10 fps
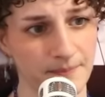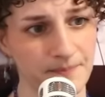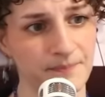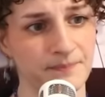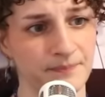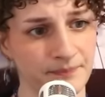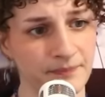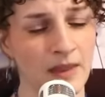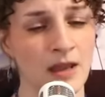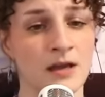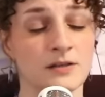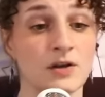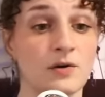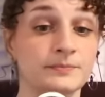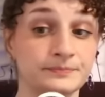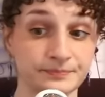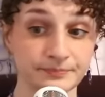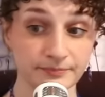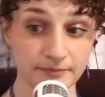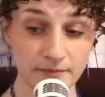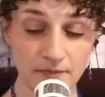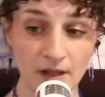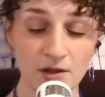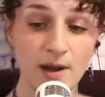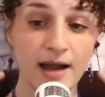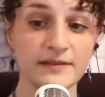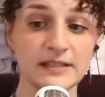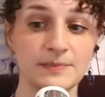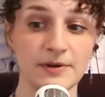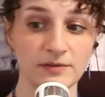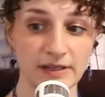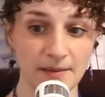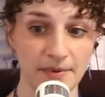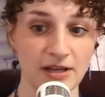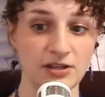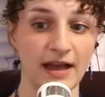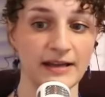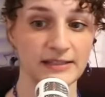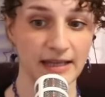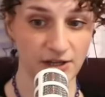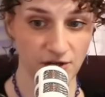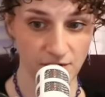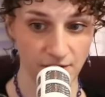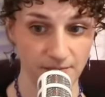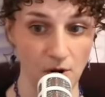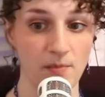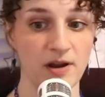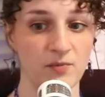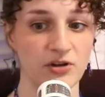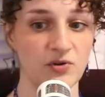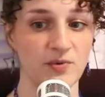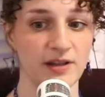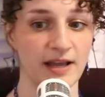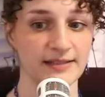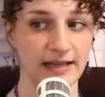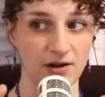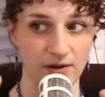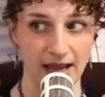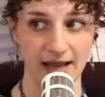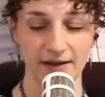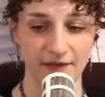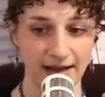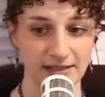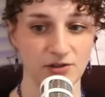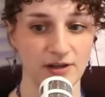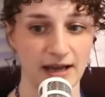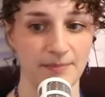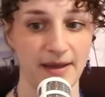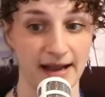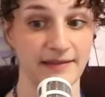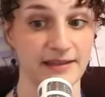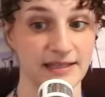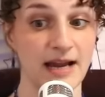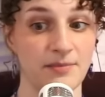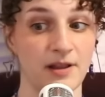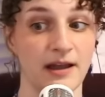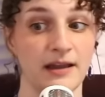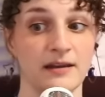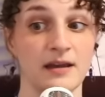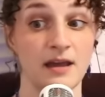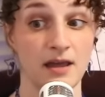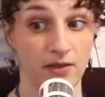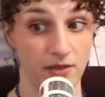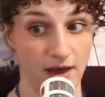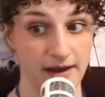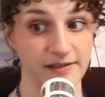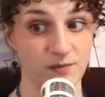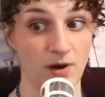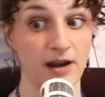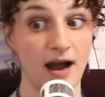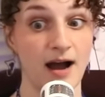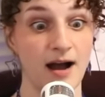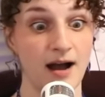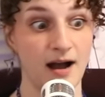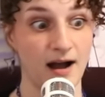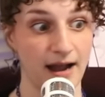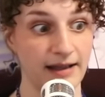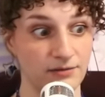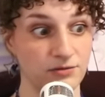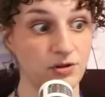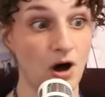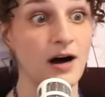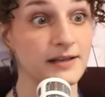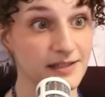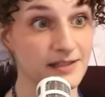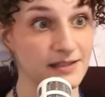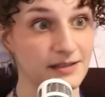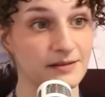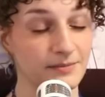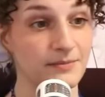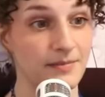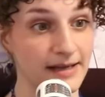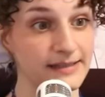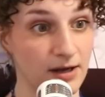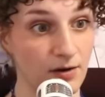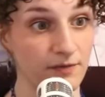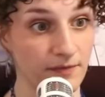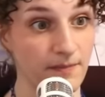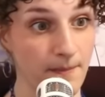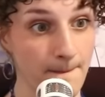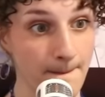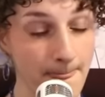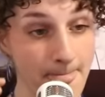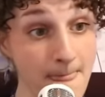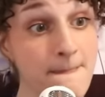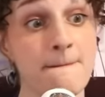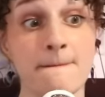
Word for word: Mm-hmm, mm-hmm. So you had this build up and that's like your moment where you realize like okay if i had to look at back at the timeline that is when i lost myself no so mm.